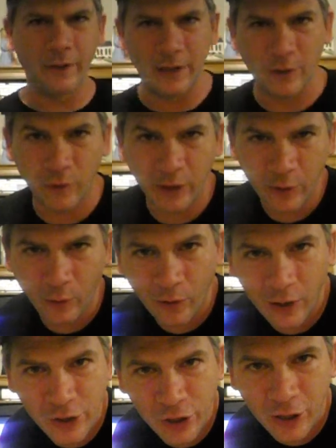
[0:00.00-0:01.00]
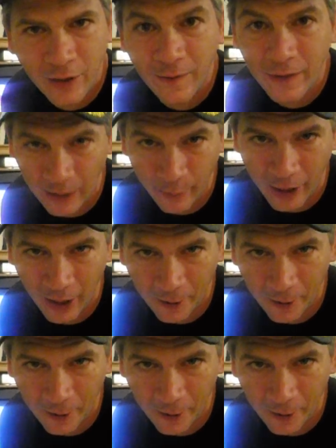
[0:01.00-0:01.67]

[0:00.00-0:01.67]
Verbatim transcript: the Annoying Orange. Here we go.